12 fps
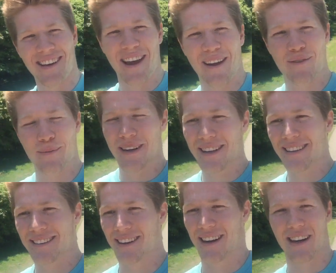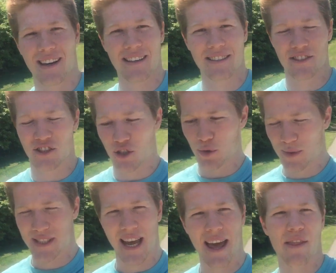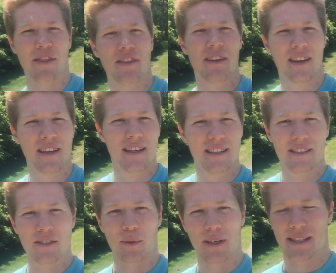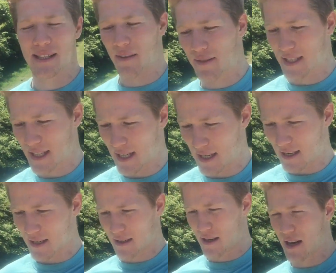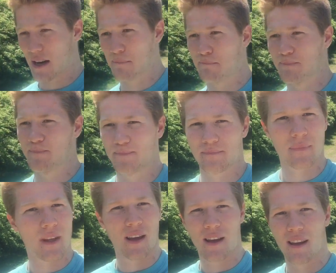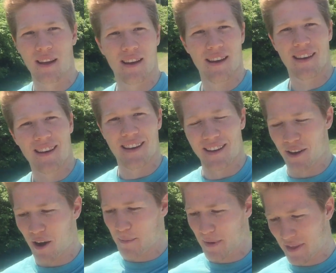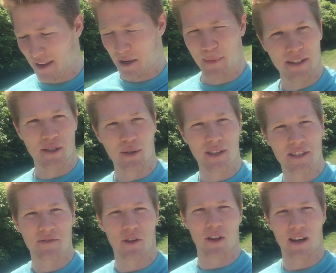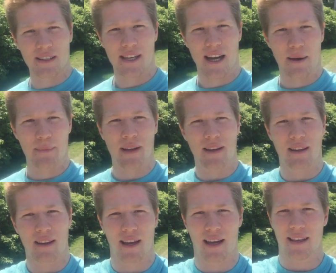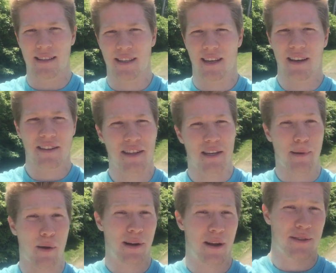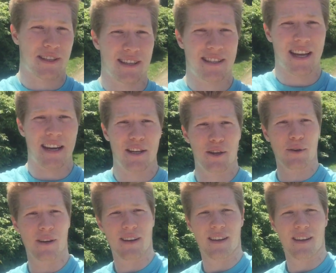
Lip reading: Hey everybody, June 10th, 2017. I've been thinking about doing this for a long time and thinking about what I was going to say to you